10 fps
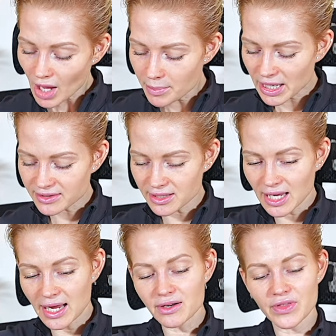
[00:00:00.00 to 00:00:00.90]
Because at the
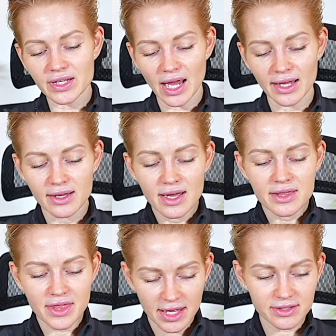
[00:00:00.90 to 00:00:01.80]
end of the day,
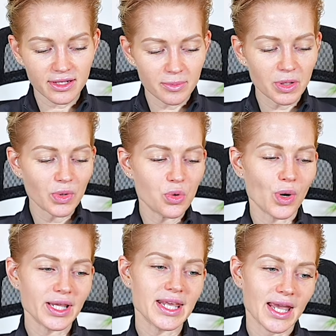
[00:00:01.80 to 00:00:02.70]
that's going to be what you
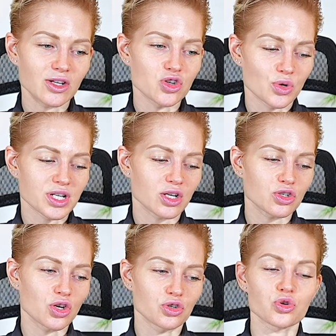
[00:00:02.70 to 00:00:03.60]
want to gauge your
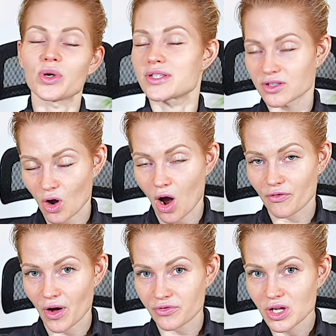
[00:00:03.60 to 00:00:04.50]
your choices off
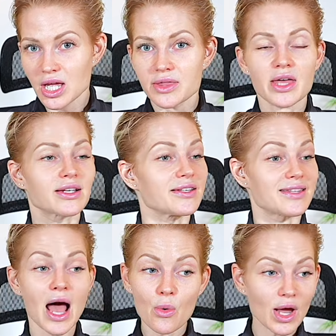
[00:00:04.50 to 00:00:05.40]
of. Because that,
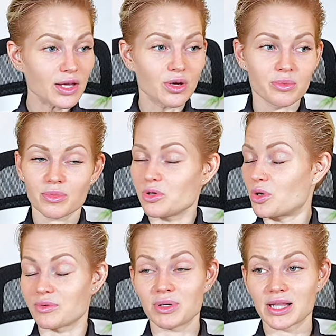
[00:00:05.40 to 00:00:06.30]
that way you can you
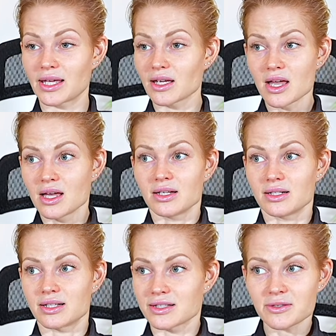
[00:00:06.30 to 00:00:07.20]
can be like,
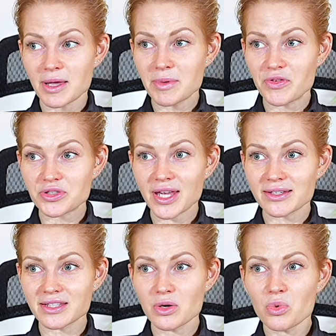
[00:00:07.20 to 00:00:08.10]
does this make me feel
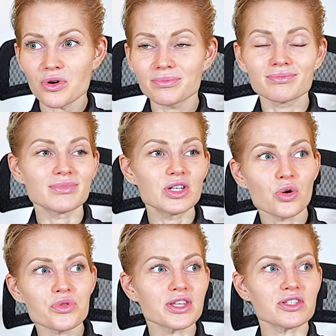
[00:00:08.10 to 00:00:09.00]
sexy? Well, you
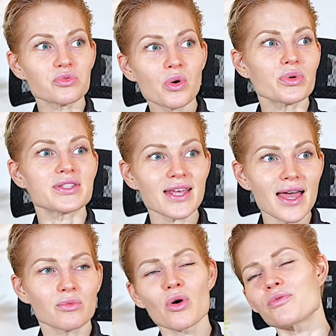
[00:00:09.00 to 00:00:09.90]
know, this is what was
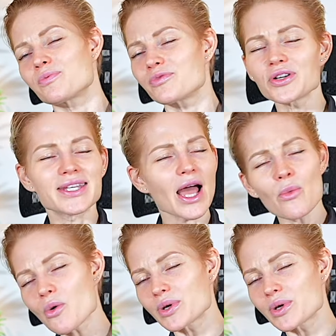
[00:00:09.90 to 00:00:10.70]
said. Well, forget what